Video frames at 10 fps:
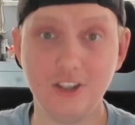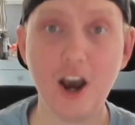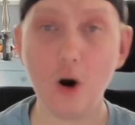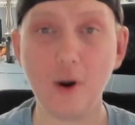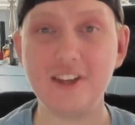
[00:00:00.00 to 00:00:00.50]

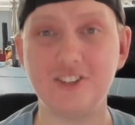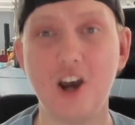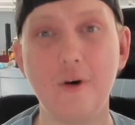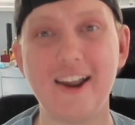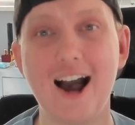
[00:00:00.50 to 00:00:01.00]
Yo, what is
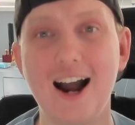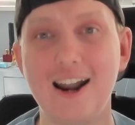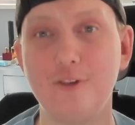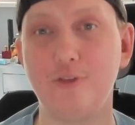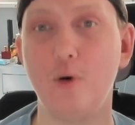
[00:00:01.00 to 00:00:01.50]
going on,
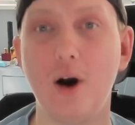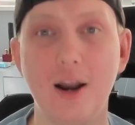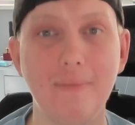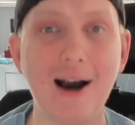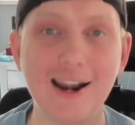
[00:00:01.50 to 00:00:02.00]

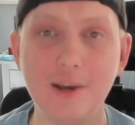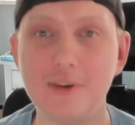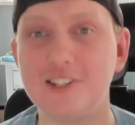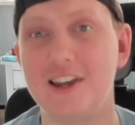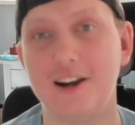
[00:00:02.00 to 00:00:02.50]
everyone? My name
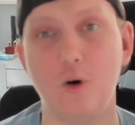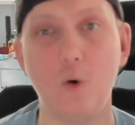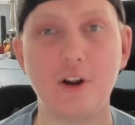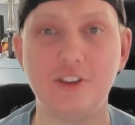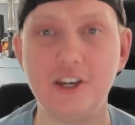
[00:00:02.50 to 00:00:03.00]
is Nick,
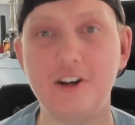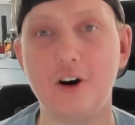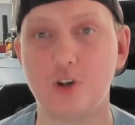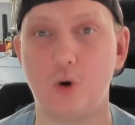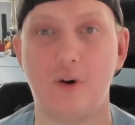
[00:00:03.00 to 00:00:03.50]
or The
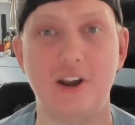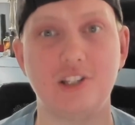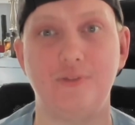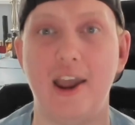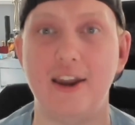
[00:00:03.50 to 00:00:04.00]

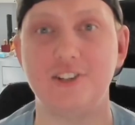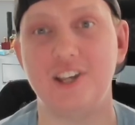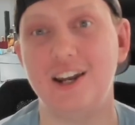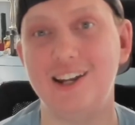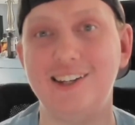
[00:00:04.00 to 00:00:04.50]
Notorious
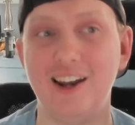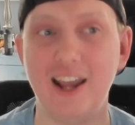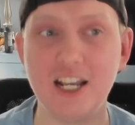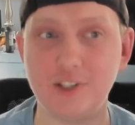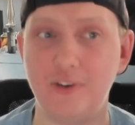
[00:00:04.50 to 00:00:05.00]
Fantasy, and in
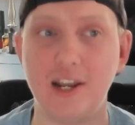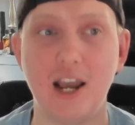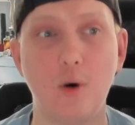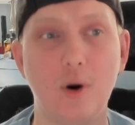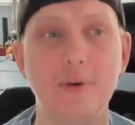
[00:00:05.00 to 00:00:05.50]
today's
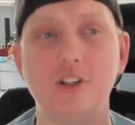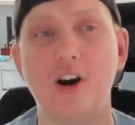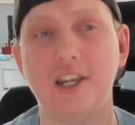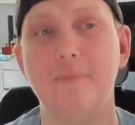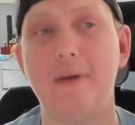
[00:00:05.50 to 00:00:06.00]
video, we're going to be
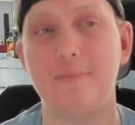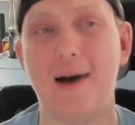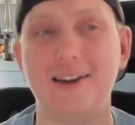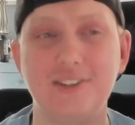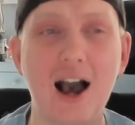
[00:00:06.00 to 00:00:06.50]
talking about
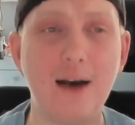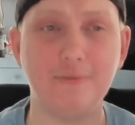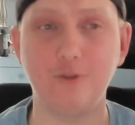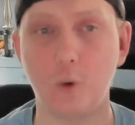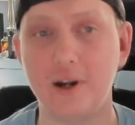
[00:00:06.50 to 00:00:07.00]
my
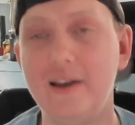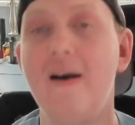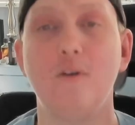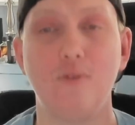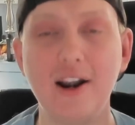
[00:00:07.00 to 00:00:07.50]
top 40
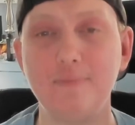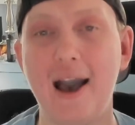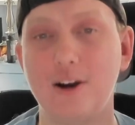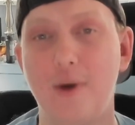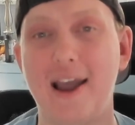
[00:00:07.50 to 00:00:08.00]
running
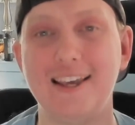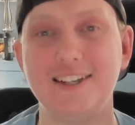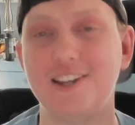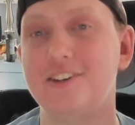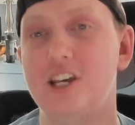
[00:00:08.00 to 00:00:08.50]
back
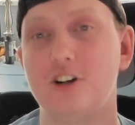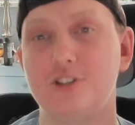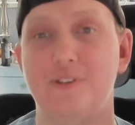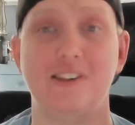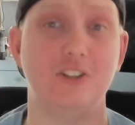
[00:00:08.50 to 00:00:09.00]
rankings and tiers
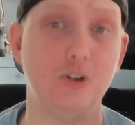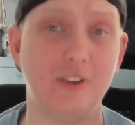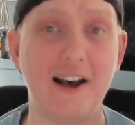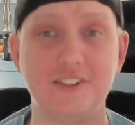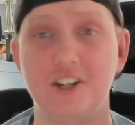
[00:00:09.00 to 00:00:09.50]
for the
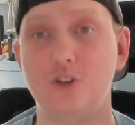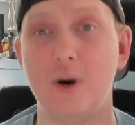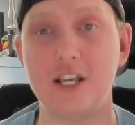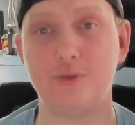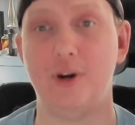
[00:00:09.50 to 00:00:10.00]

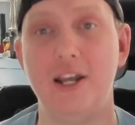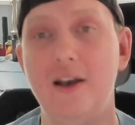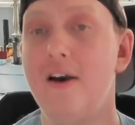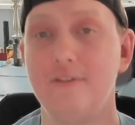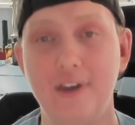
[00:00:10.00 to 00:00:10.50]

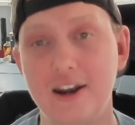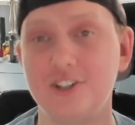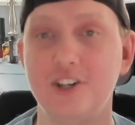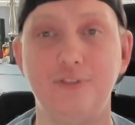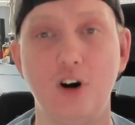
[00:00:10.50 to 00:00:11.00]
2023
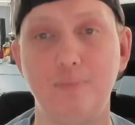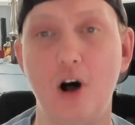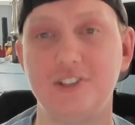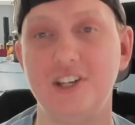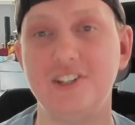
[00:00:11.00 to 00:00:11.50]
fantasy
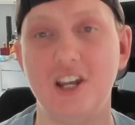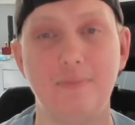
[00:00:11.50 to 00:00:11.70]
football season.